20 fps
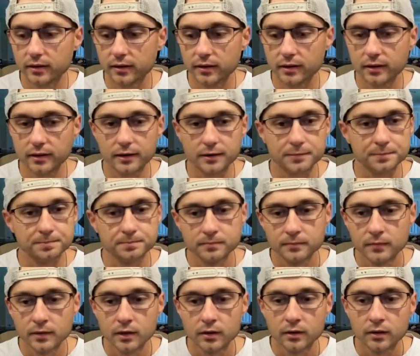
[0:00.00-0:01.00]

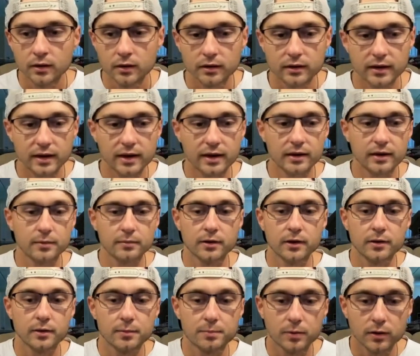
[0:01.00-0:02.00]
Again, I'm
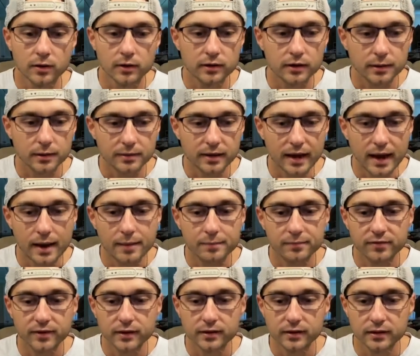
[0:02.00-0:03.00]
going to be pulling up Cap
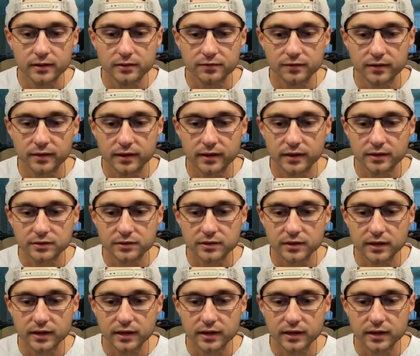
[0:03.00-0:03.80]
Friendly for this.